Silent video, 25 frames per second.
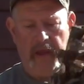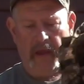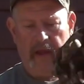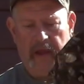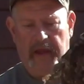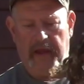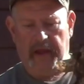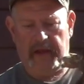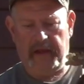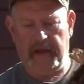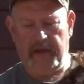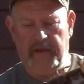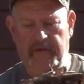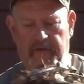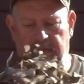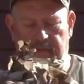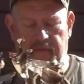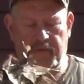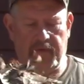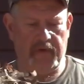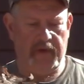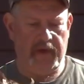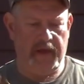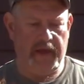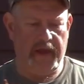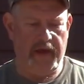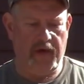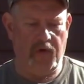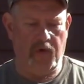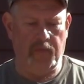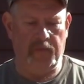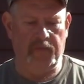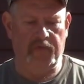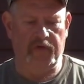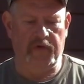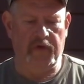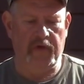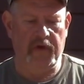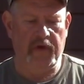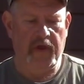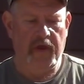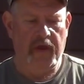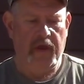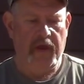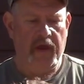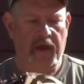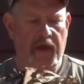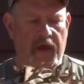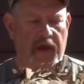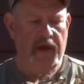and this really helps.
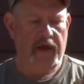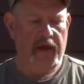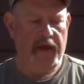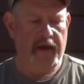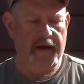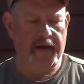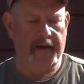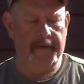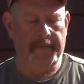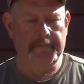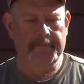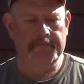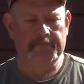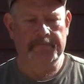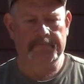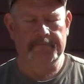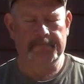I